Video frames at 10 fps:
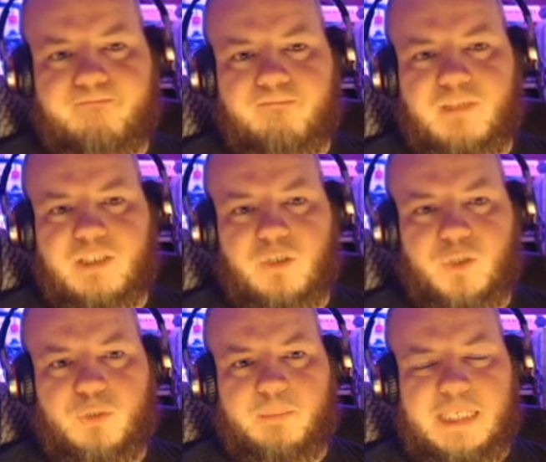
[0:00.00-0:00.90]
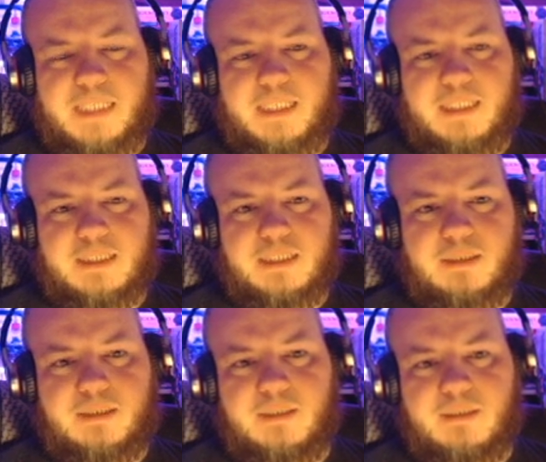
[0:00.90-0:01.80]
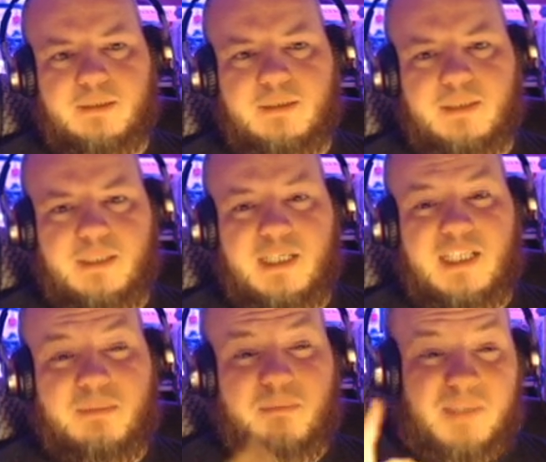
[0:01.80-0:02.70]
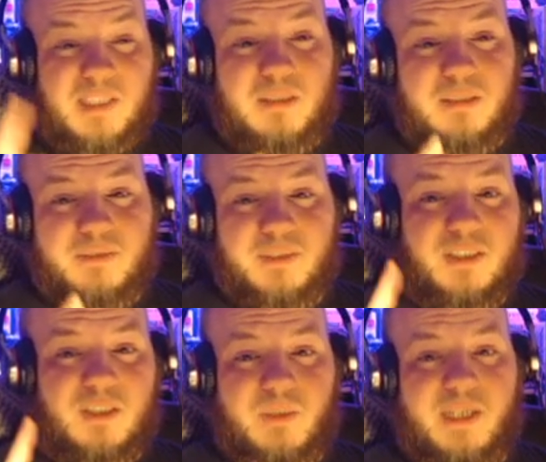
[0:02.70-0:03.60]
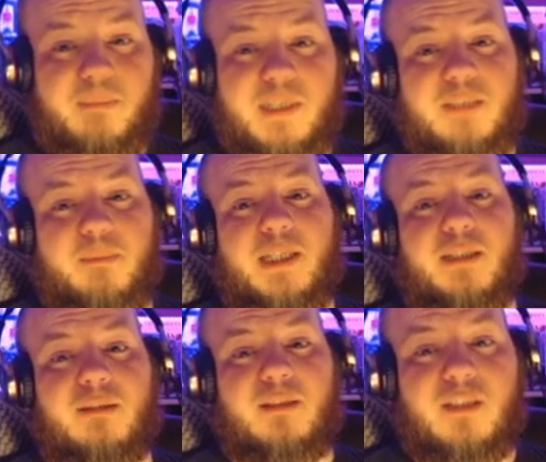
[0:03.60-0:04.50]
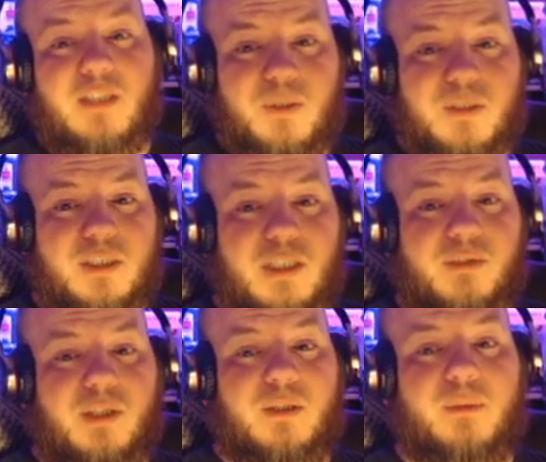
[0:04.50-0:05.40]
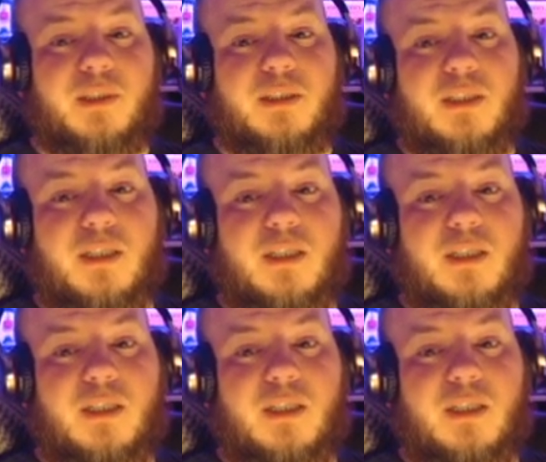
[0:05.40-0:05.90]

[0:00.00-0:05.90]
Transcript: it's not your Mini then, is it? And he's beautiful. It's a great Mini to paint. Loads of stuff going on with this guy.